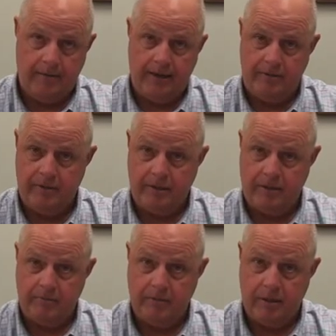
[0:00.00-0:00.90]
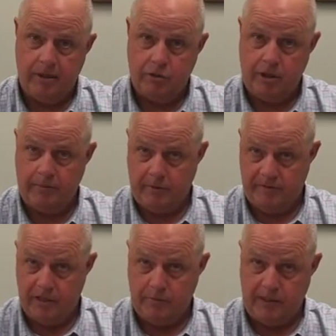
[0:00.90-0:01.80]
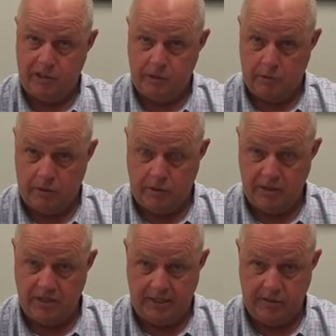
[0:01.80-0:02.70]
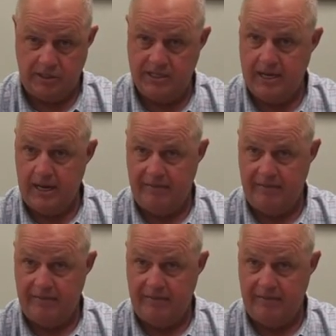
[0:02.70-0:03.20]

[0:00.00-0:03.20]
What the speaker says: in the treatment of these patients with crush injuries.